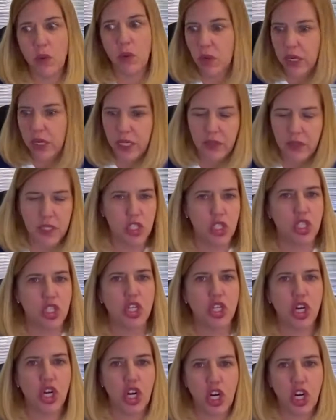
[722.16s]
while we're in this
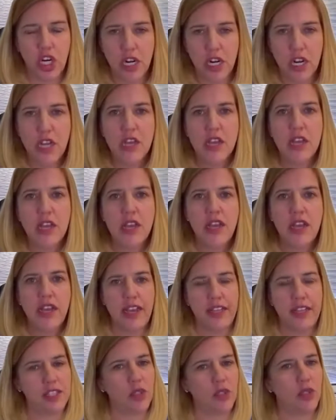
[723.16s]
churn.
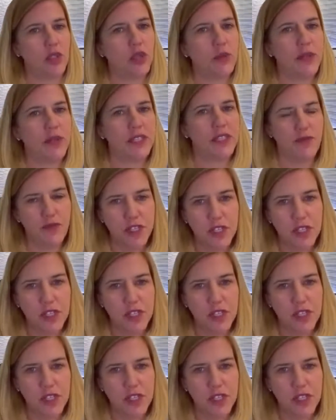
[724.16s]
It